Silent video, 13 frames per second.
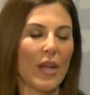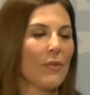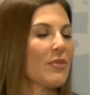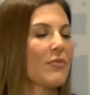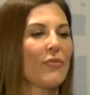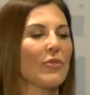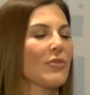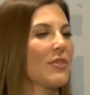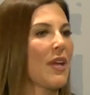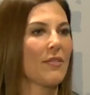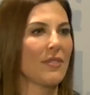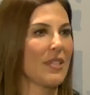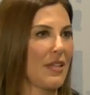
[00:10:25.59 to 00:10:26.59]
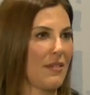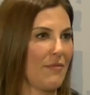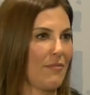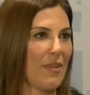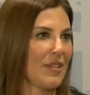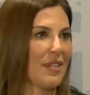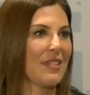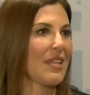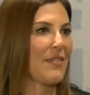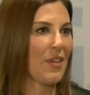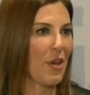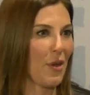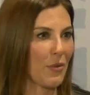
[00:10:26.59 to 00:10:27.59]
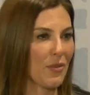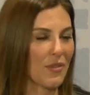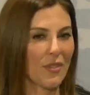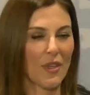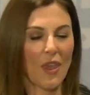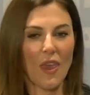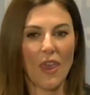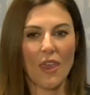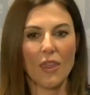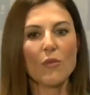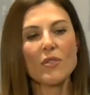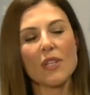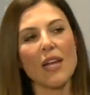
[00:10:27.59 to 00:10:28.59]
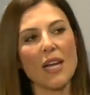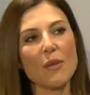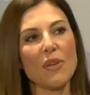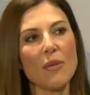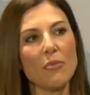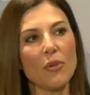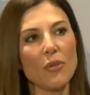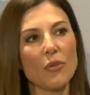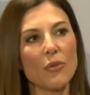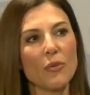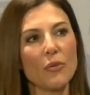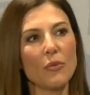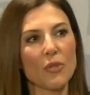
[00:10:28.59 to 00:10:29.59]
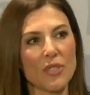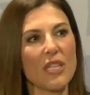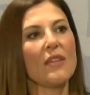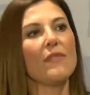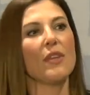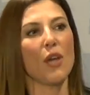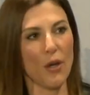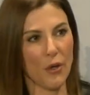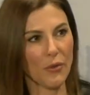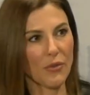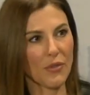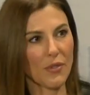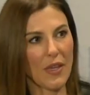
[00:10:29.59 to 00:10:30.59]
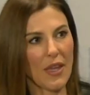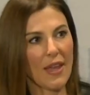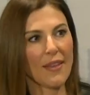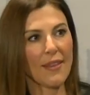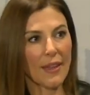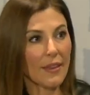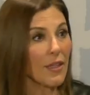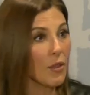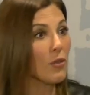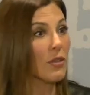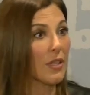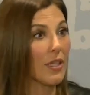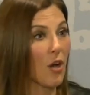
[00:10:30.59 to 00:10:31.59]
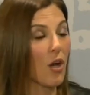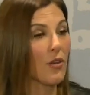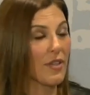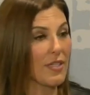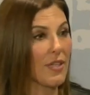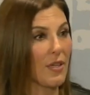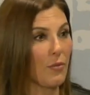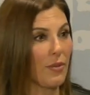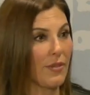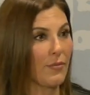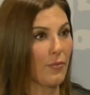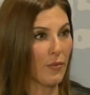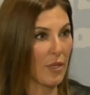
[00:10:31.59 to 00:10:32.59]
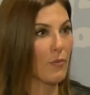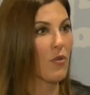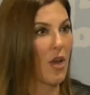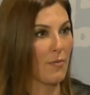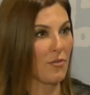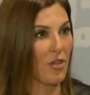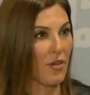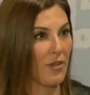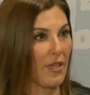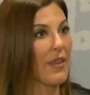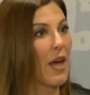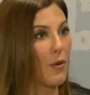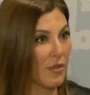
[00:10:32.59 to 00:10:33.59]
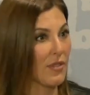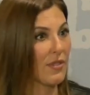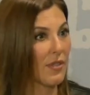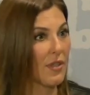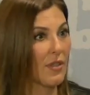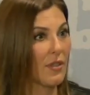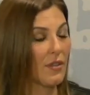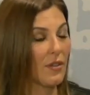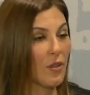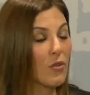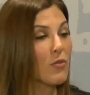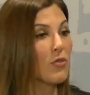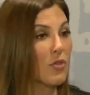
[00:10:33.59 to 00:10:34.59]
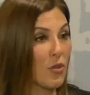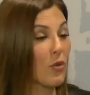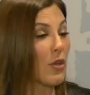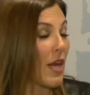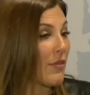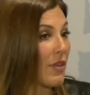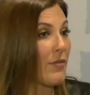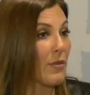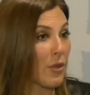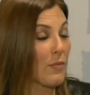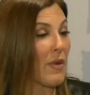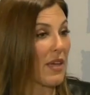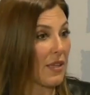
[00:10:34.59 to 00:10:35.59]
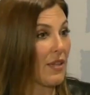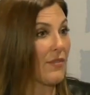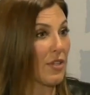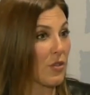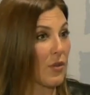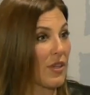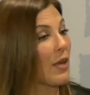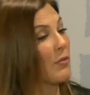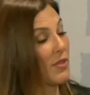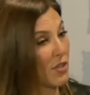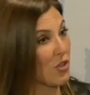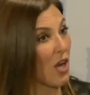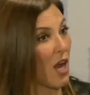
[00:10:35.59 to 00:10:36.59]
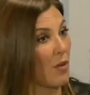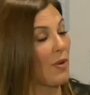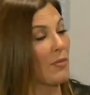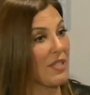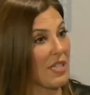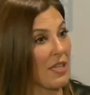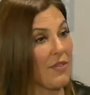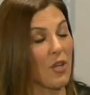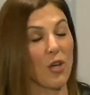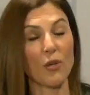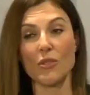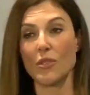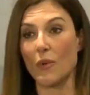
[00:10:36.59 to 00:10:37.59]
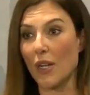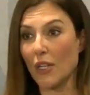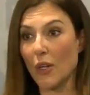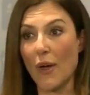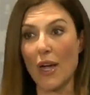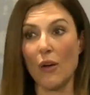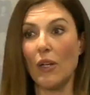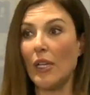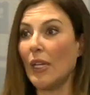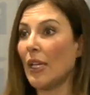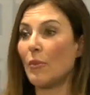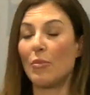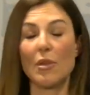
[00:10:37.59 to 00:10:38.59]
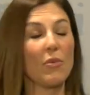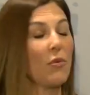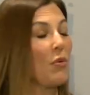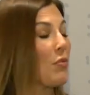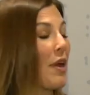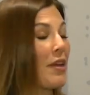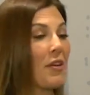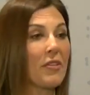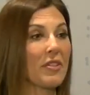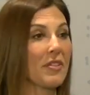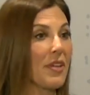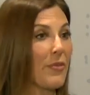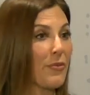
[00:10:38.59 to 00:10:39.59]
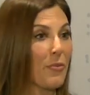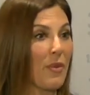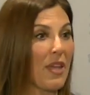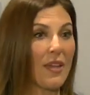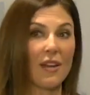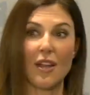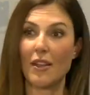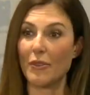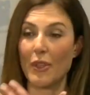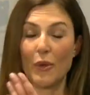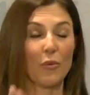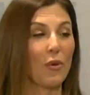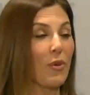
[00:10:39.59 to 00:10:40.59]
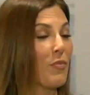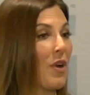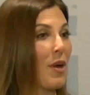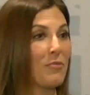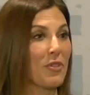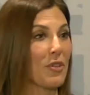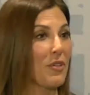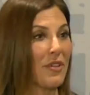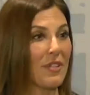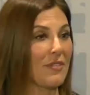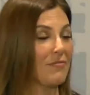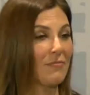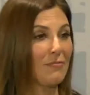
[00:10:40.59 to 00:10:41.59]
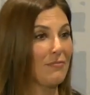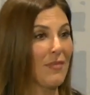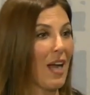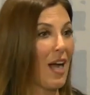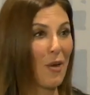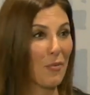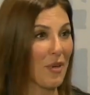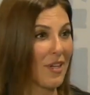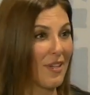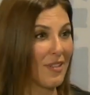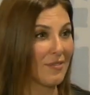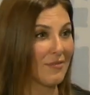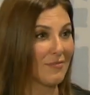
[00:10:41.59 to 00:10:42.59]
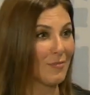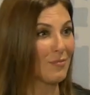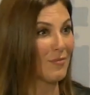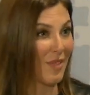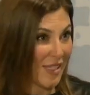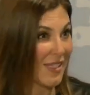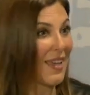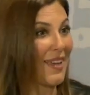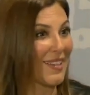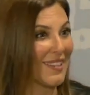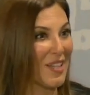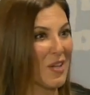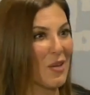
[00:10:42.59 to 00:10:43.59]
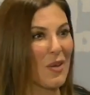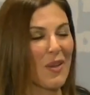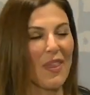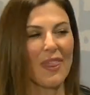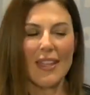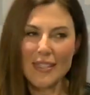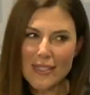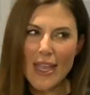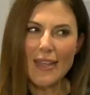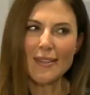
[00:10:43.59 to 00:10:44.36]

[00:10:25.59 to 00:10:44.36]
first out as a TV host, there was a lot of people who were TV hosts that literally all they did was read prompter. Like that was, you could make a living doing that. Was a job. I'm a TV host, so I'll go out and people will write all this stuff for me, and they'll roll the prompter and I'll read it, and that's it. That's not